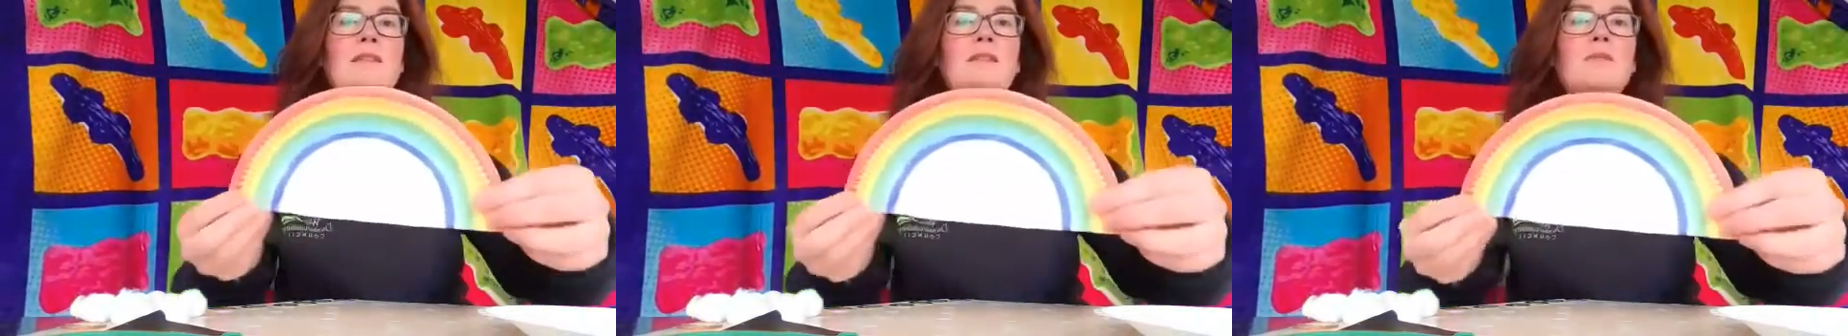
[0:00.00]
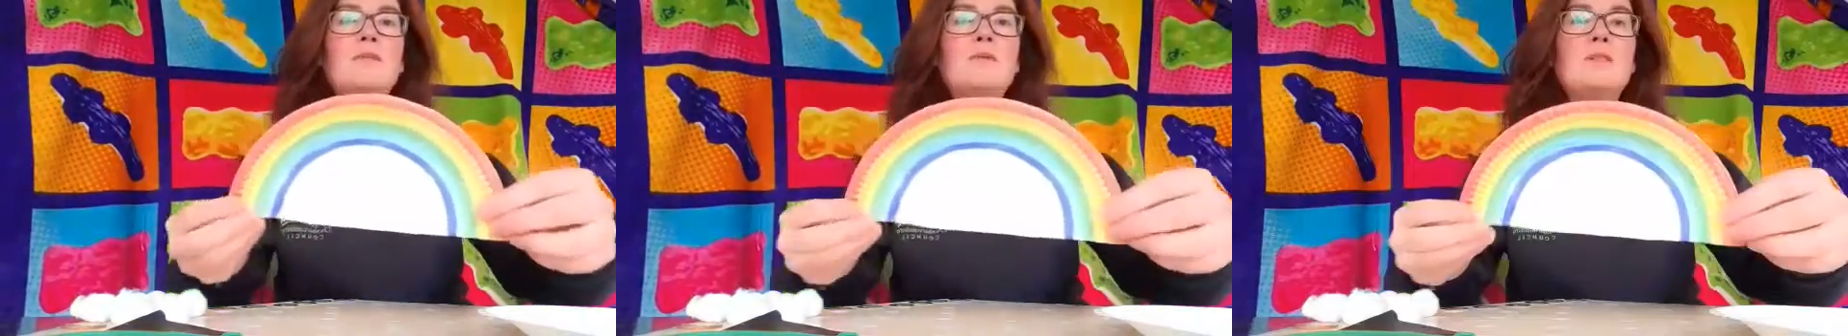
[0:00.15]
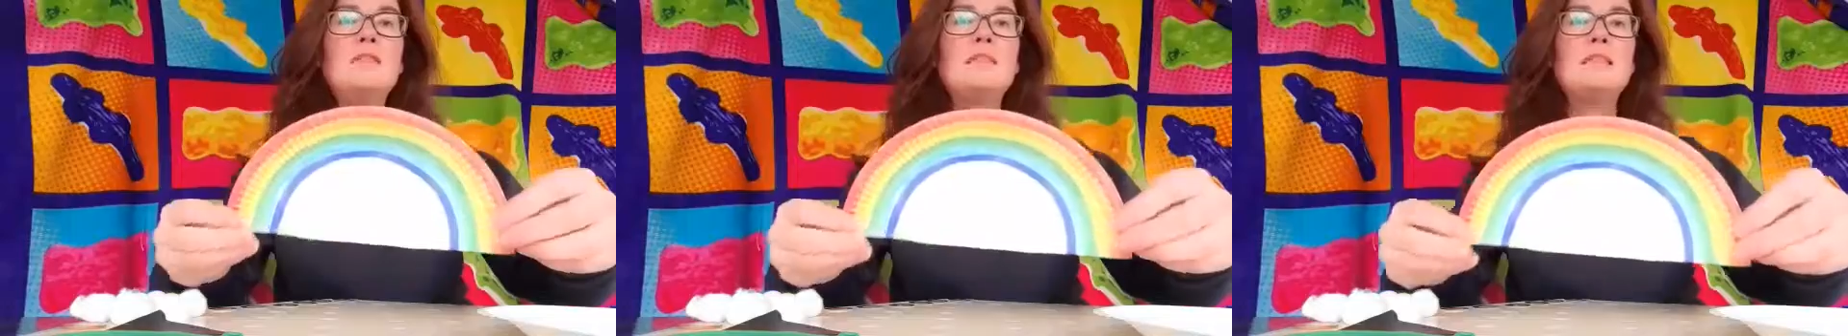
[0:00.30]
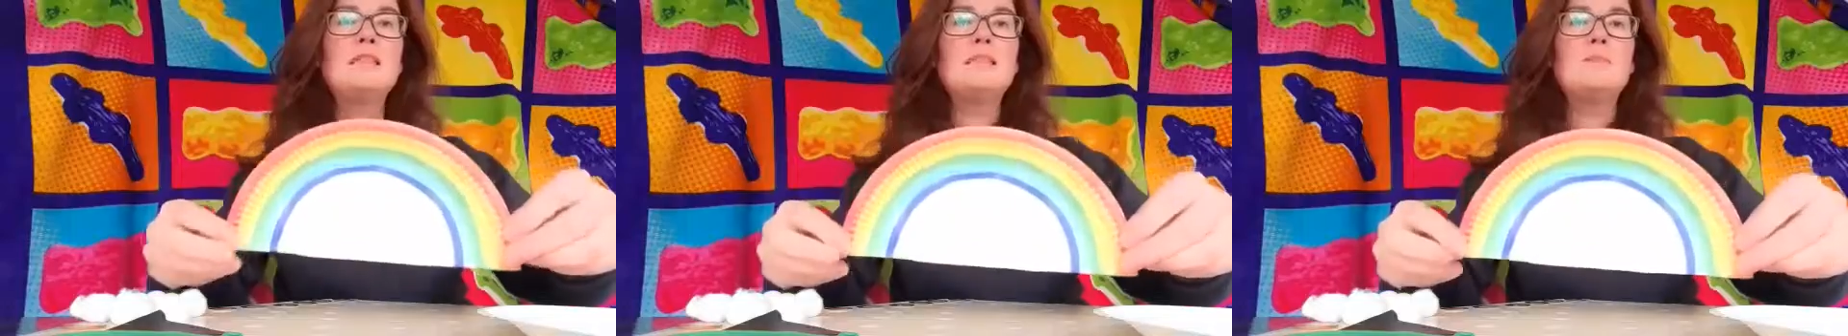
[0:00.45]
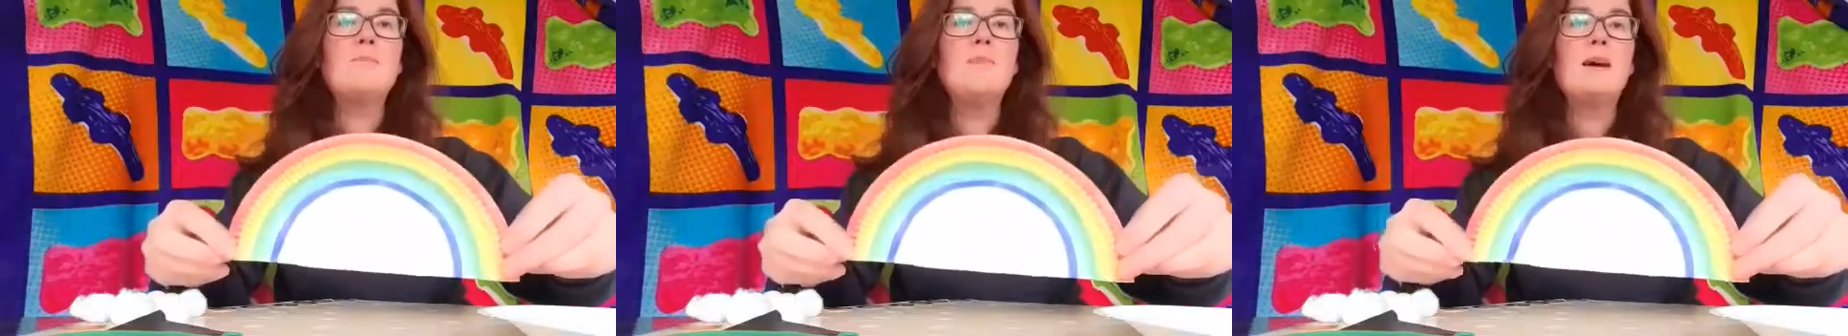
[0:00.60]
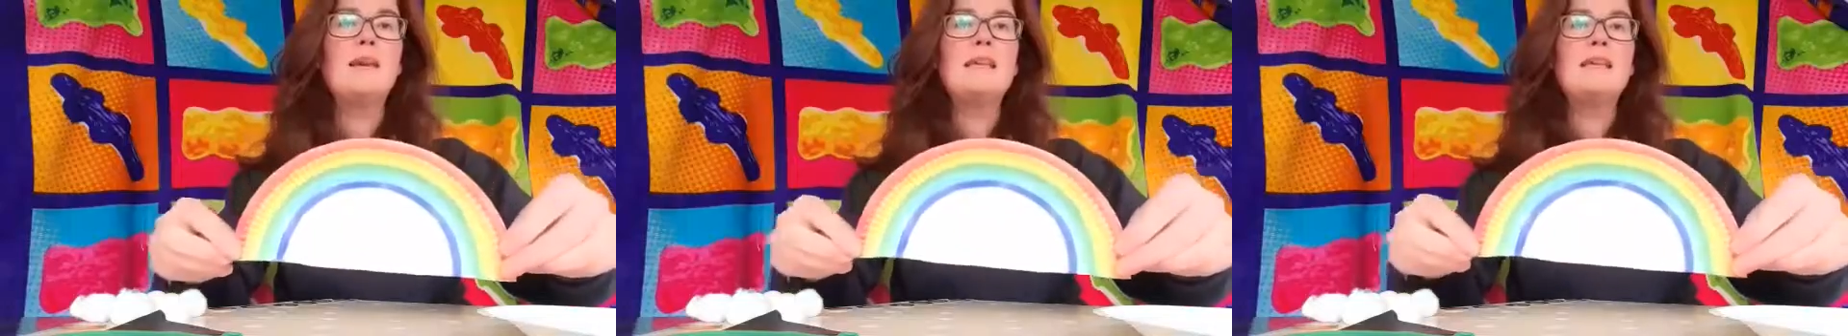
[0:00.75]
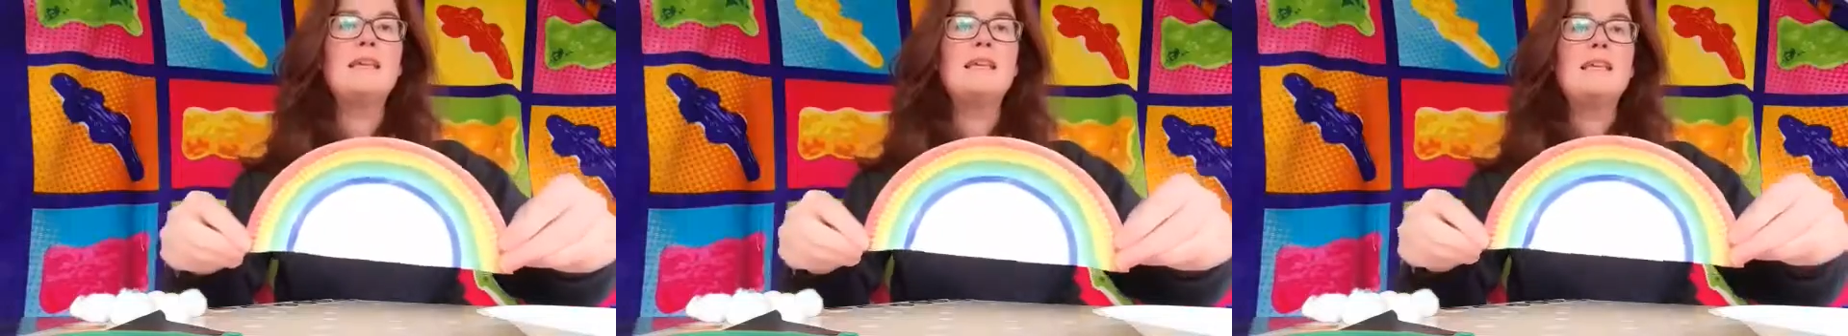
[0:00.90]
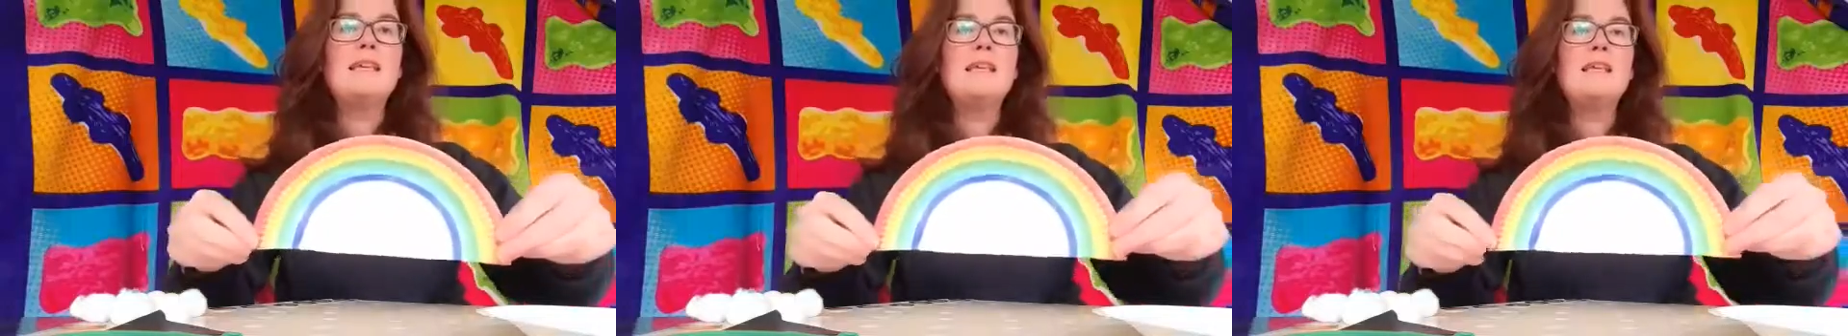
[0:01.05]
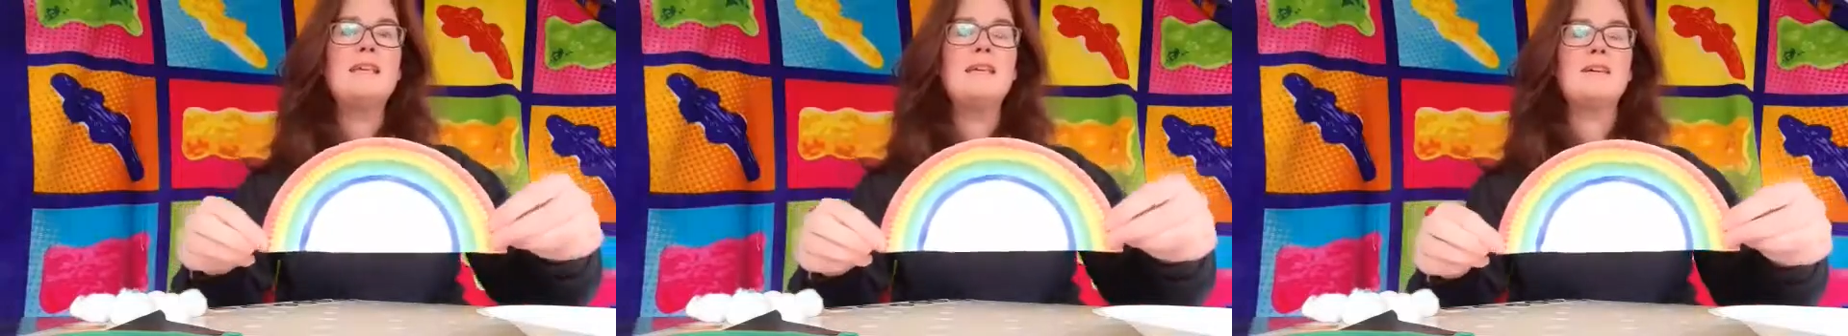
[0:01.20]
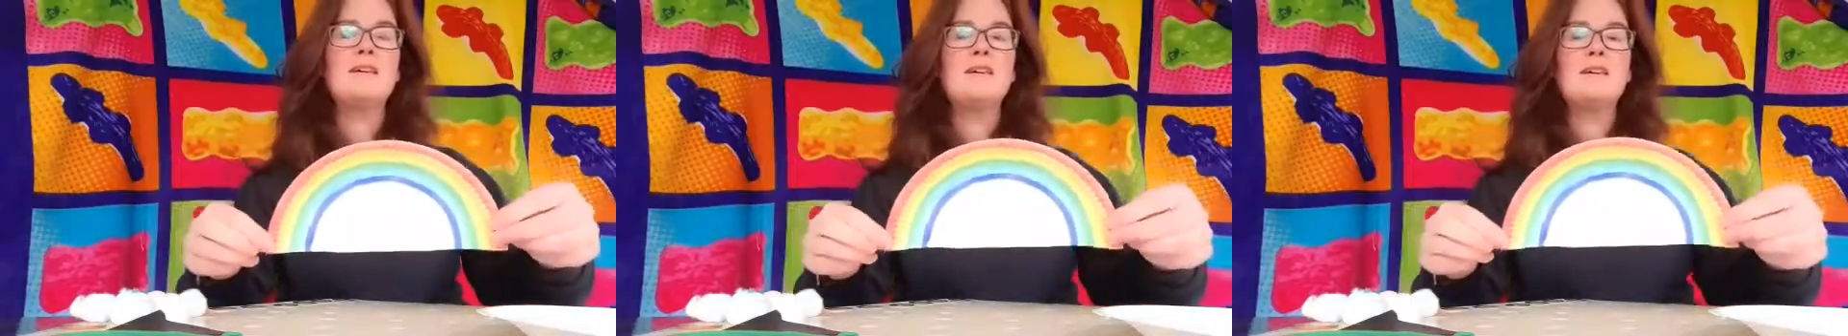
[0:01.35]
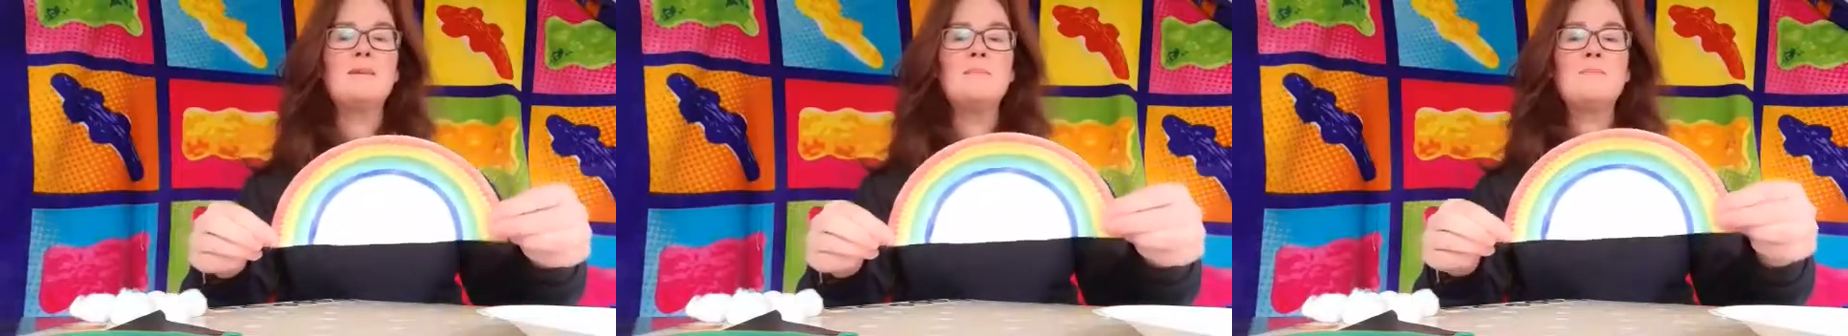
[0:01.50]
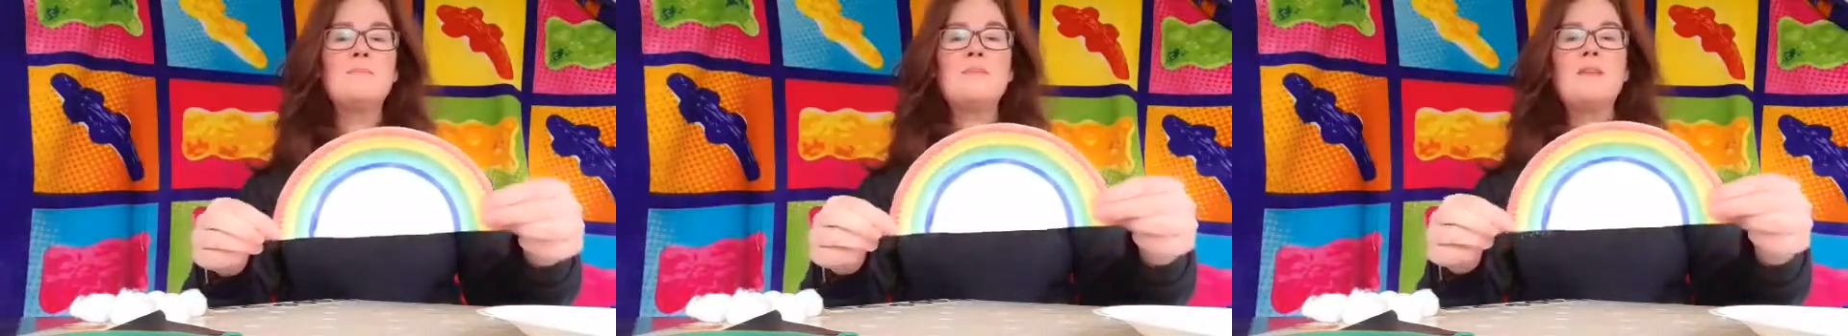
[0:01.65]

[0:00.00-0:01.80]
so this is mine here,